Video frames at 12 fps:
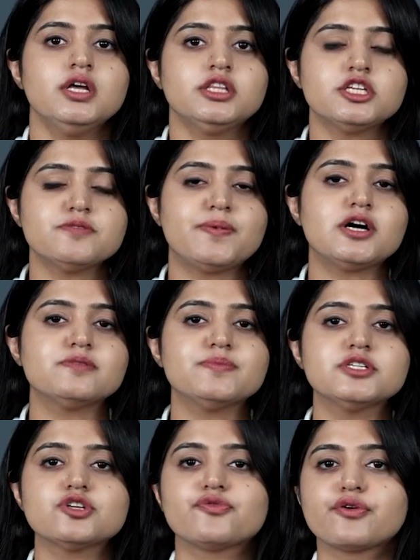The
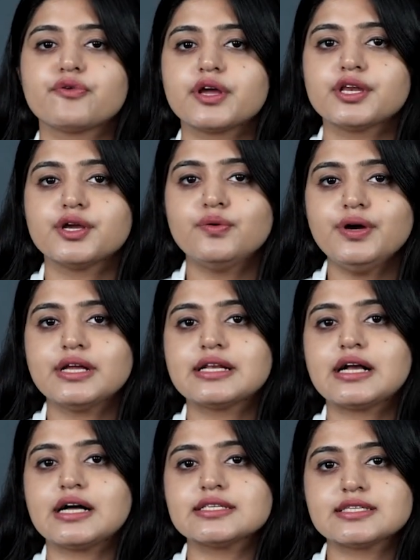Department of Revenue, in
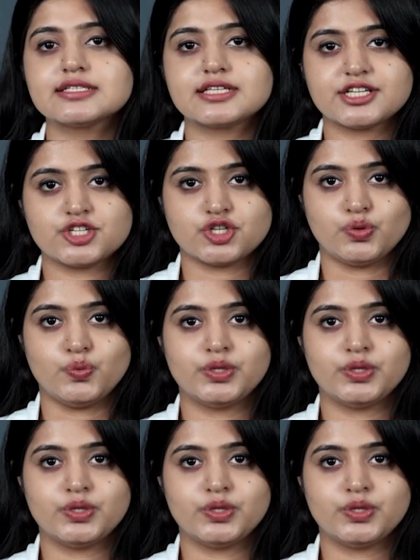consultation